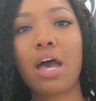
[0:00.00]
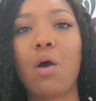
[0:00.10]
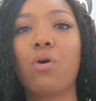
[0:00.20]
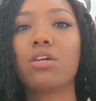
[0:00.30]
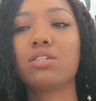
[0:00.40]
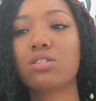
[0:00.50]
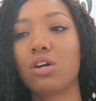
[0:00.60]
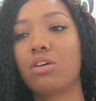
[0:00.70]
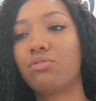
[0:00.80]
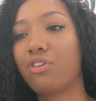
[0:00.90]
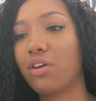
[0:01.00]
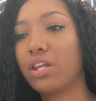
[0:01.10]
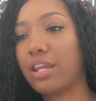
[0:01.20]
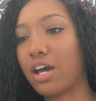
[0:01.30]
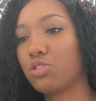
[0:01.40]
I wanted to start off
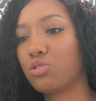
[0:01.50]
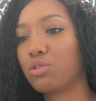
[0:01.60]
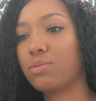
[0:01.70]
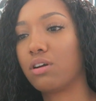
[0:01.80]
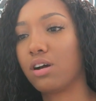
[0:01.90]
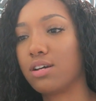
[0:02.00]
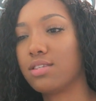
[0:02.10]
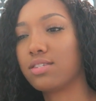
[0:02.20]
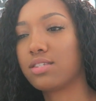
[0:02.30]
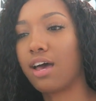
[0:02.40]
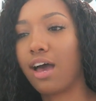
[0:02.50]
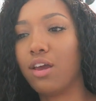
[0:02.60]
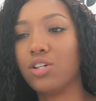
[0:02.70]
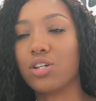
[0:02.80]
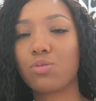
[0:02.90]
very natural because
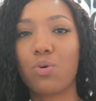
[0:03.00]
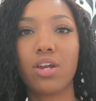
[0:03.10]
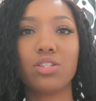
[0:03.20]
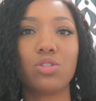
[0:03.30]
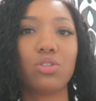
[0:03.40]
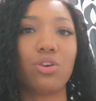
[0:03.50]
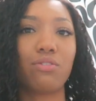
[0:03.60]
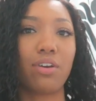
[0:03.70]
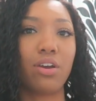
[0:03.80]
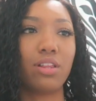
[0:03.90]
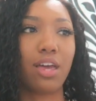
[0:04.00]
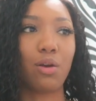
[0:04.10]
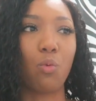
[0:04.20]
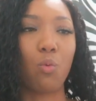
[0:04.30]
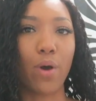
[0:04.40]
I just wanted to look very like
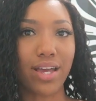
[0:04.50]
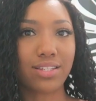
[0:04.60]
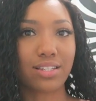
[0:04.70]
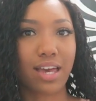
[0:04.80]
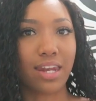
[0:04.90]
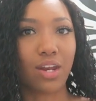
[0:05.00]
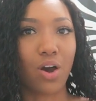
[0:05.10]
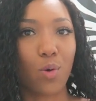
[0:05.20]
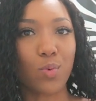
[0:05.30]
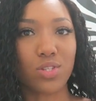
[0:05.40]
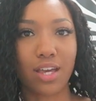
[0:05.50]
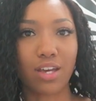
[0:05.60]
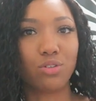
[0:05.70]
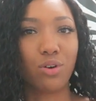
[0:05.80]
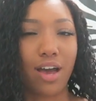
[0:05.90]
wet and almost like
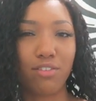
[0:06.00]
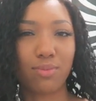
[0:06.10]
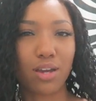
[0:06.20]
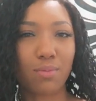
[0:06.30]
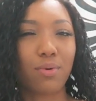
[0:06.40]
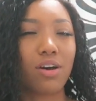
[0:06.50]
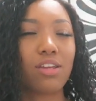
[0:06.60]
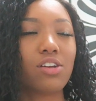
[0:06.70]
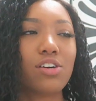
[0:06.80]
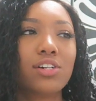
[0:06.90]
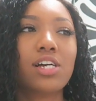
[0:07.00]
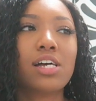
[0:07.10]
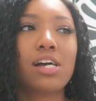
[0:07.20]
I don't have makeup on, you know.